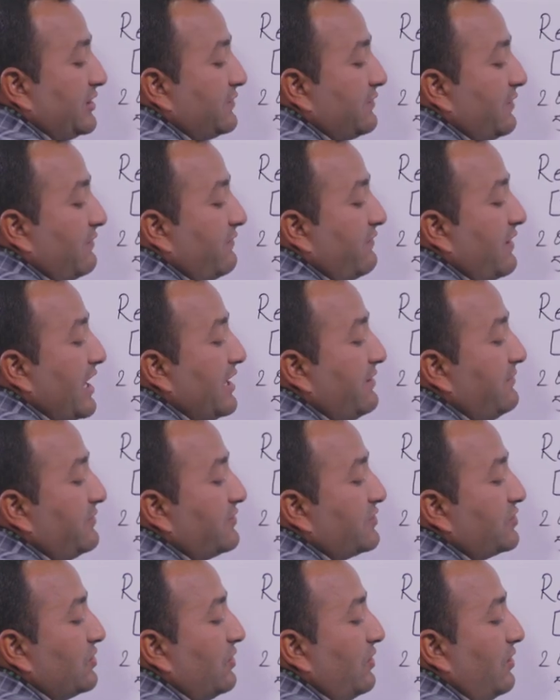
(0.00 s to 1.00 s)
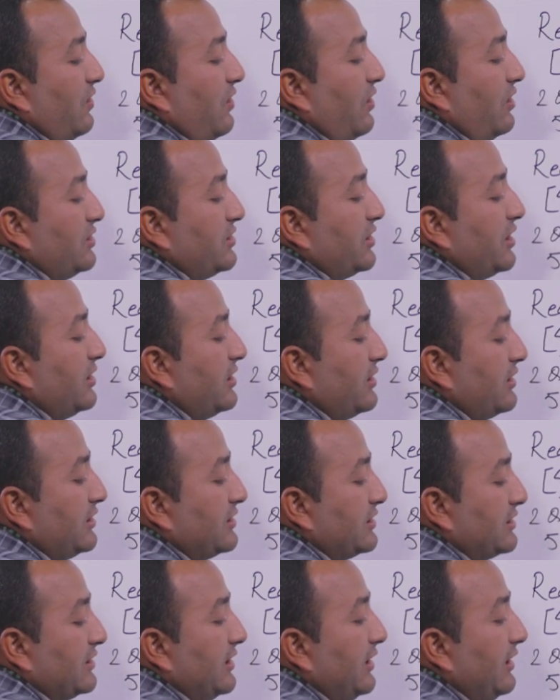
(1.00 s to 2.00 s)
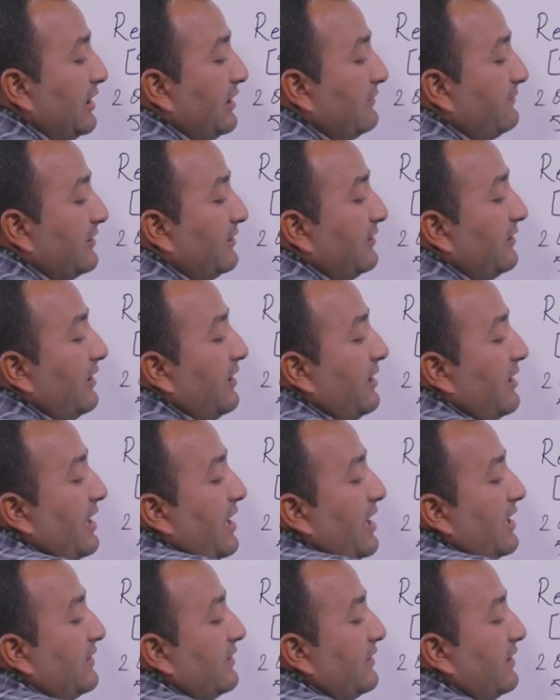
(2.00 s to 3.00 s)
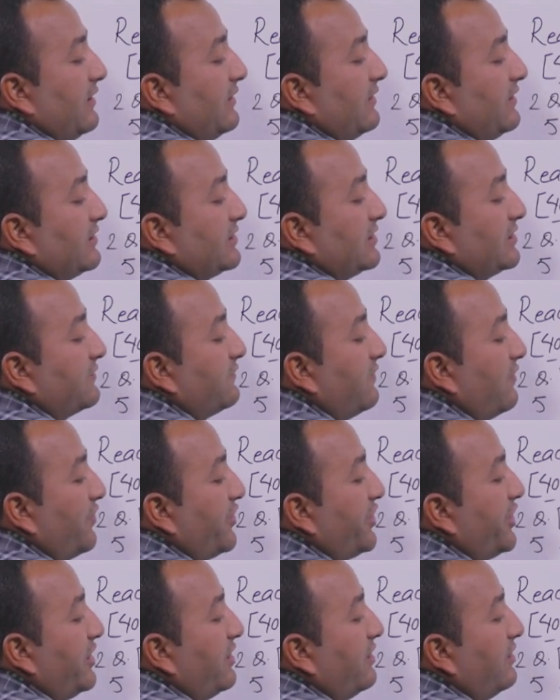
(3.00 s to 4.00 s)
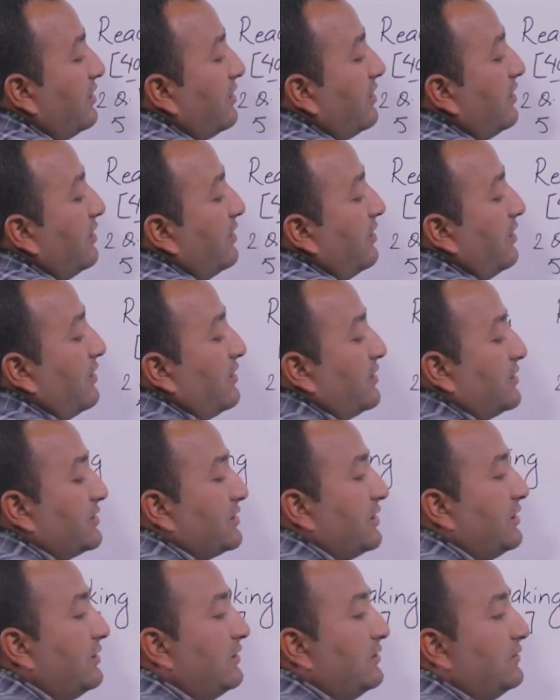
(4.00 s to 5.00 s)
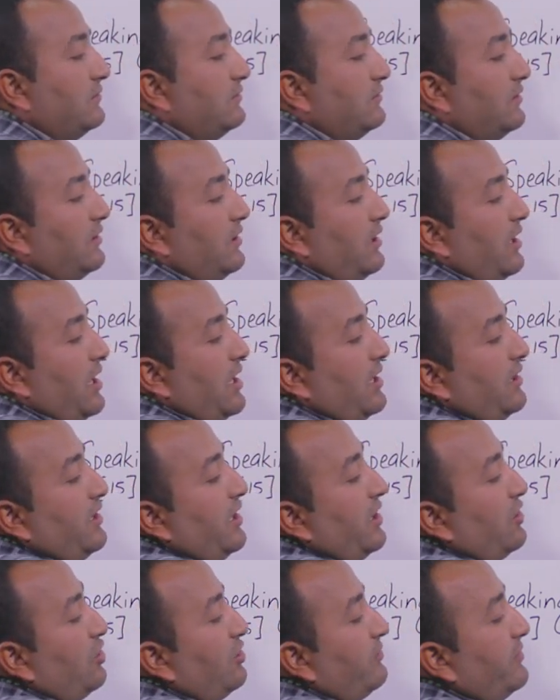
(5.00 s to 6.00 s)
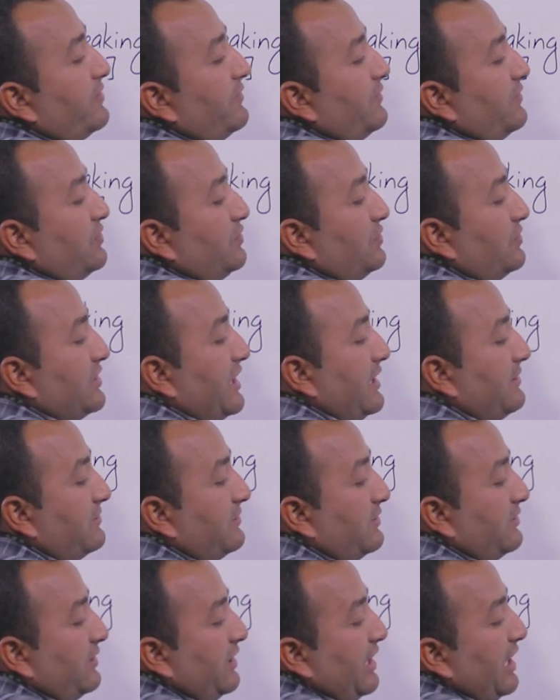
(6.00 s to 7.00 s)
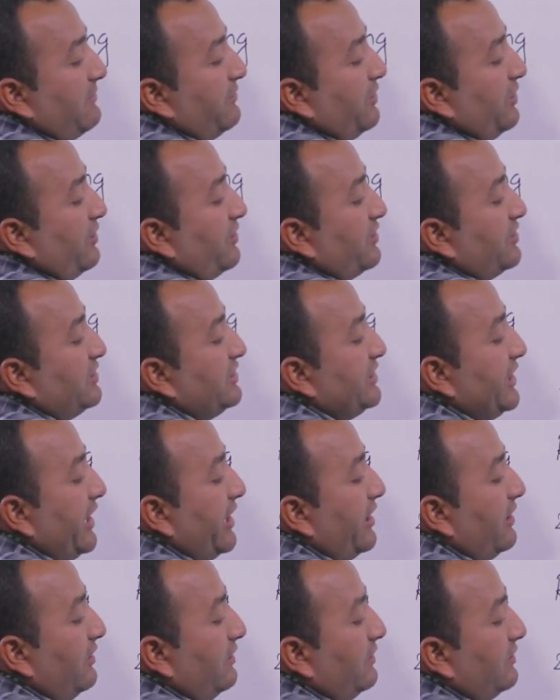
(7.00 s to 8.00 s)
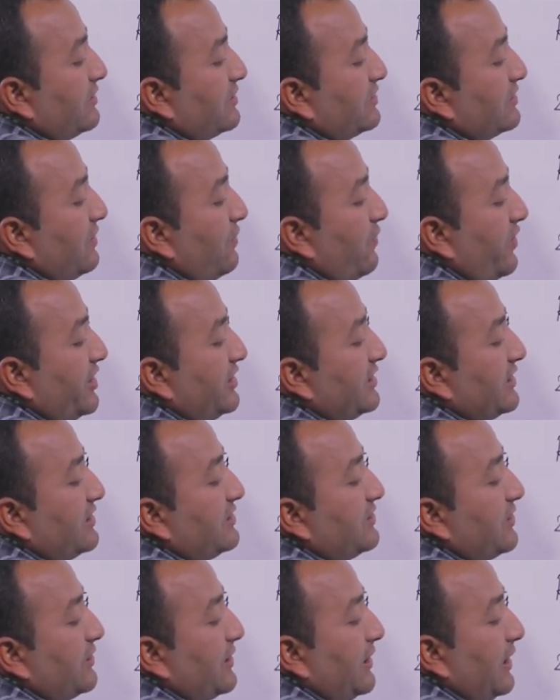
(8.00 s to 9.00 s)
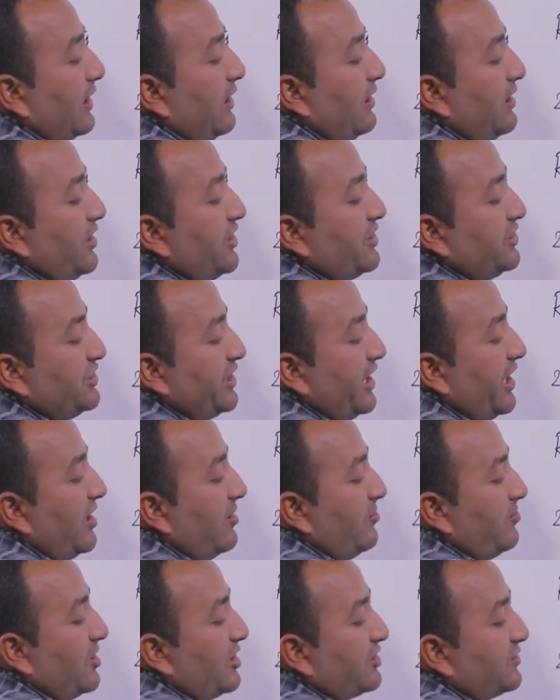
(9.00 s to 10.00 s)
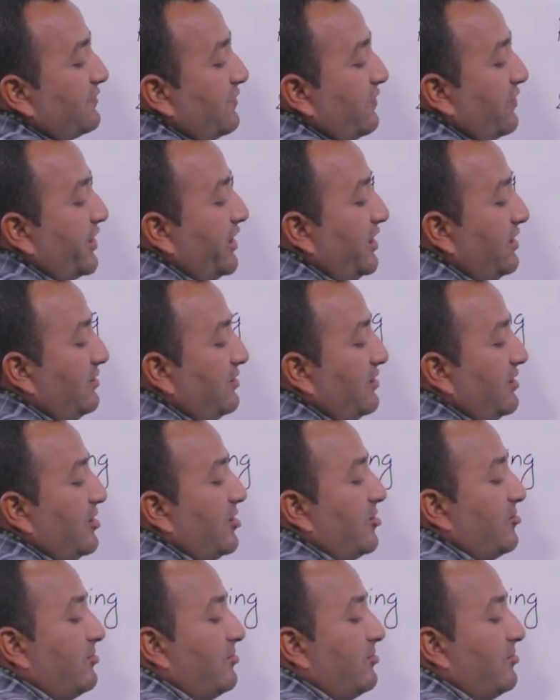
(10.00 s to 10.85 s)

is for 5. So altogether this is 11, and then this is 14. So, and there will be 2 types of grammar, 10. So what is it total? 10 plus 14